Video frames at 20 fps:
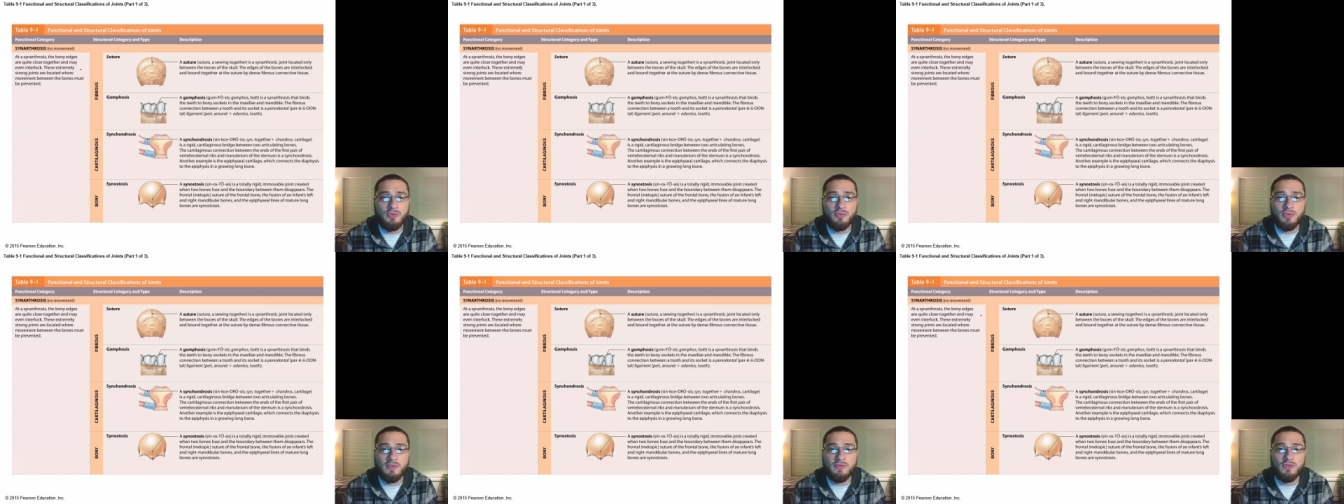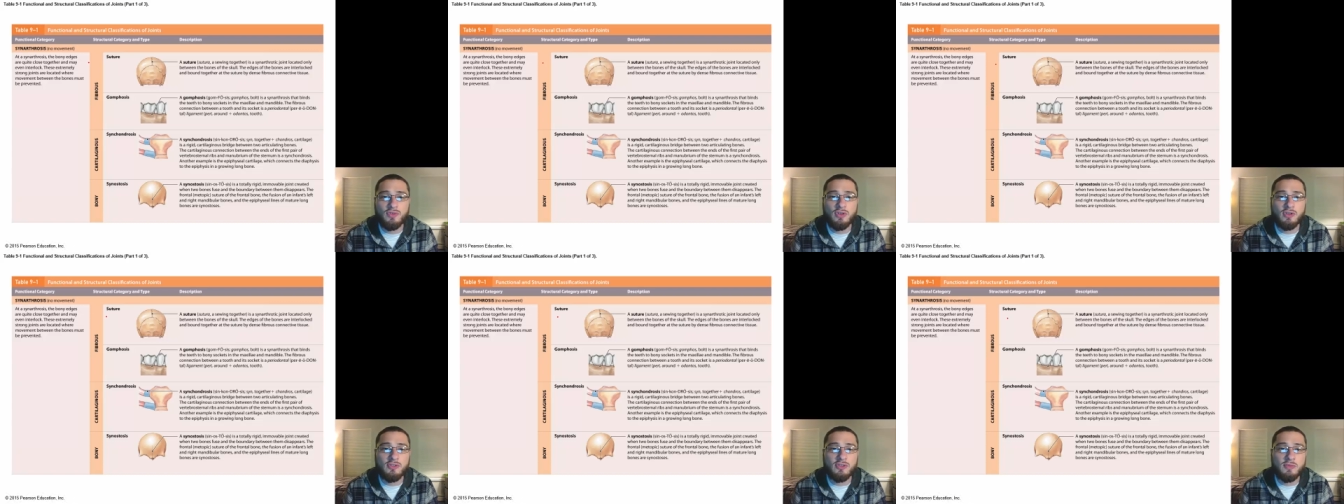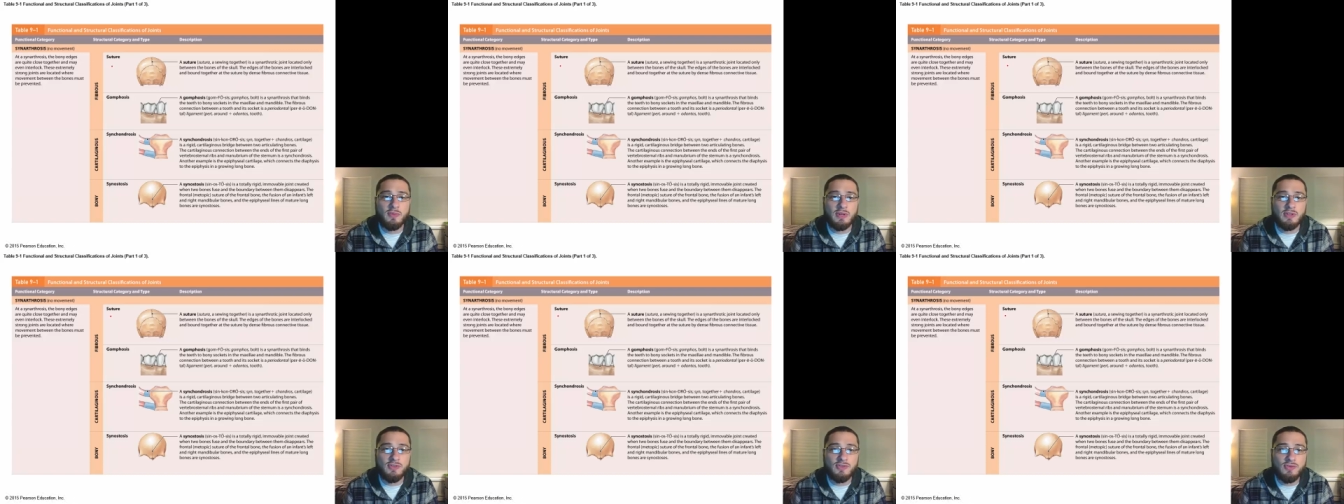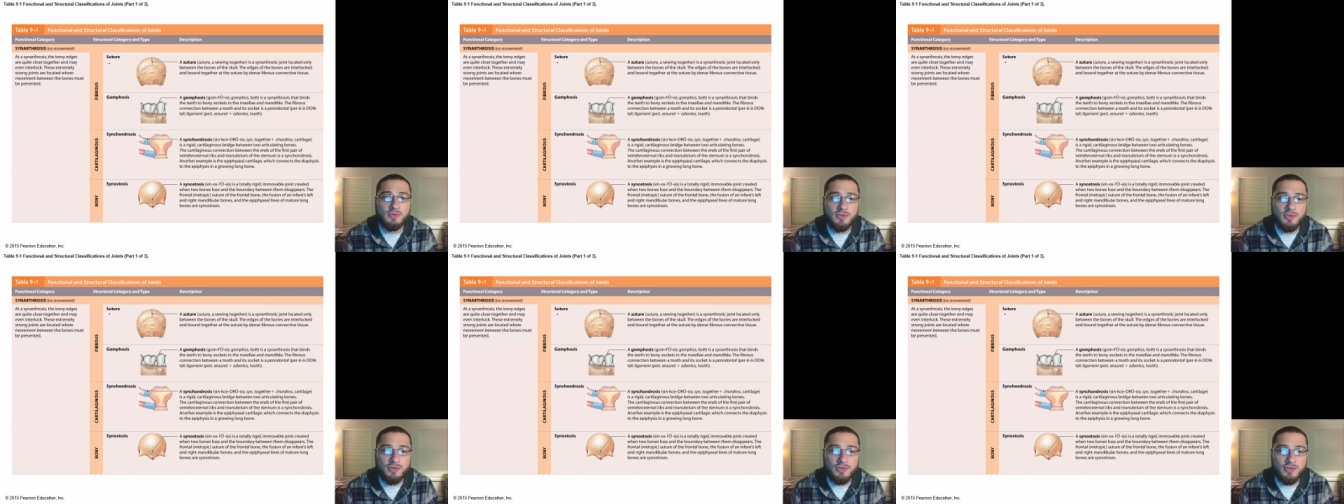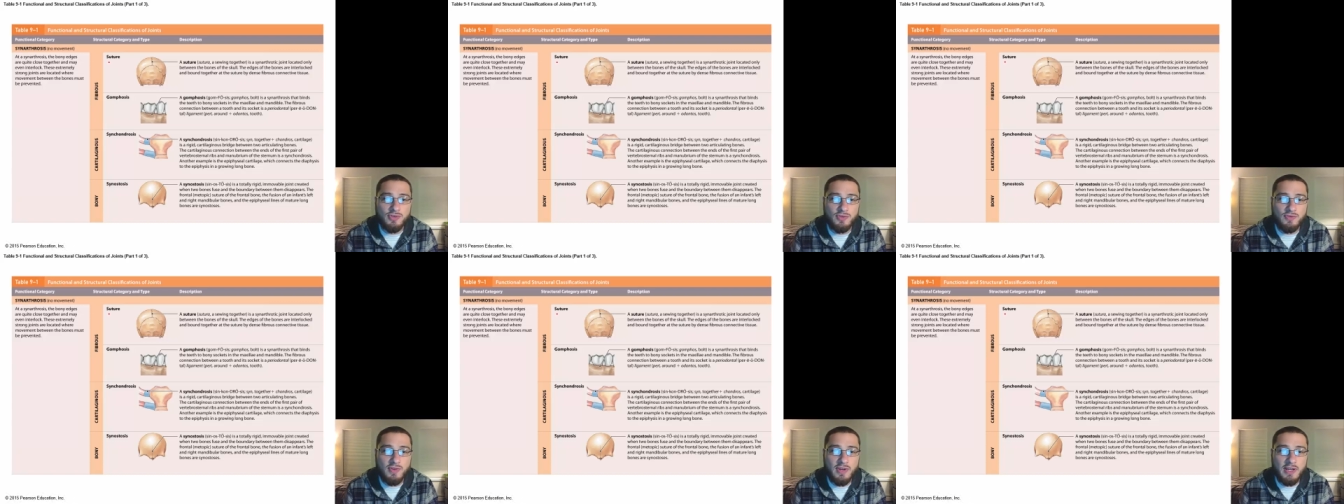We've talked about
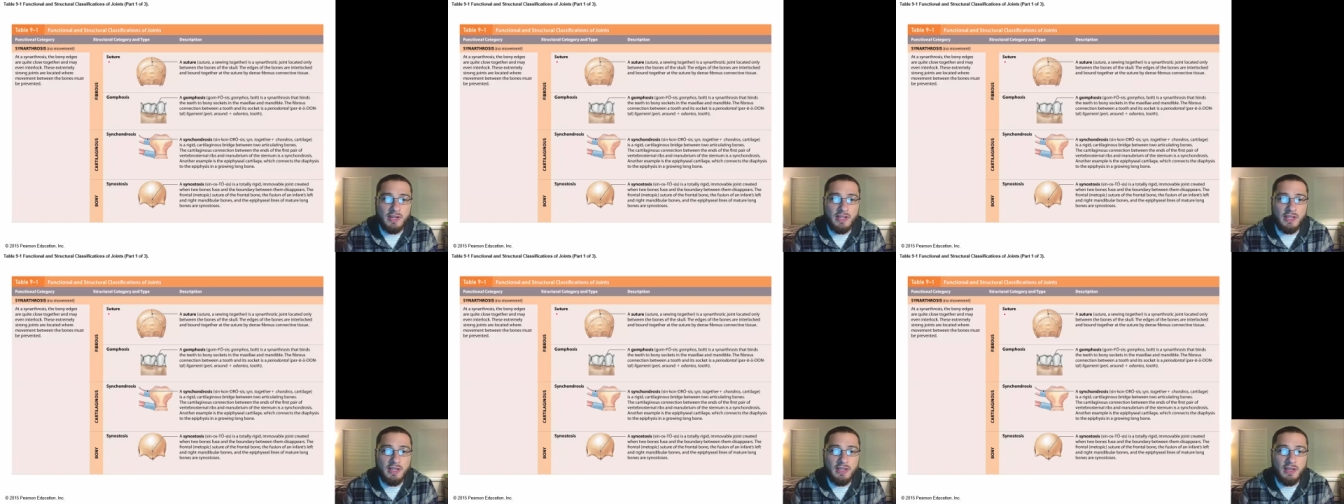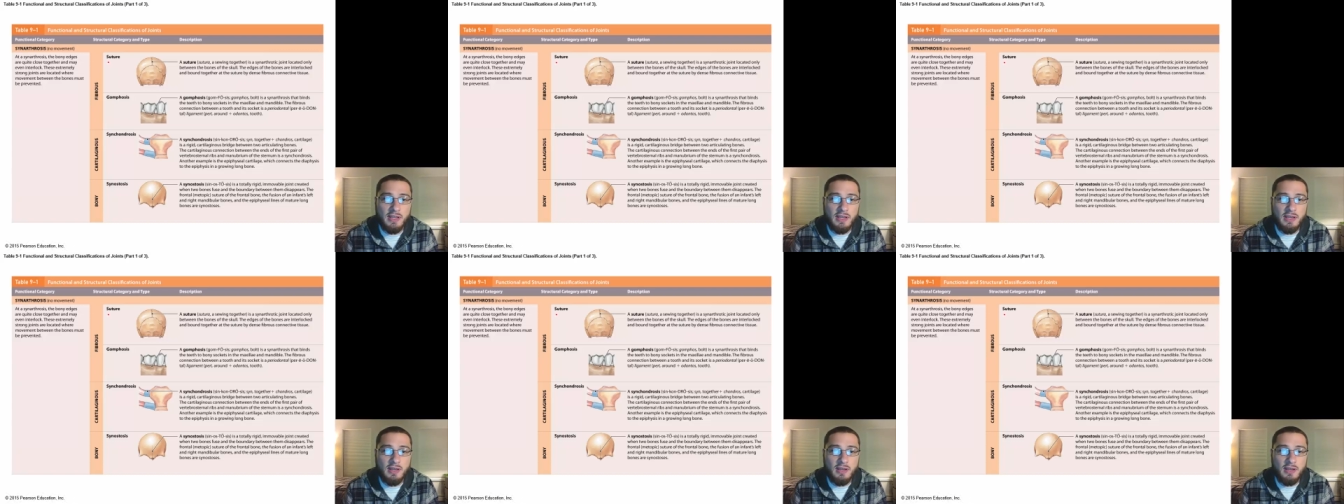sutures already.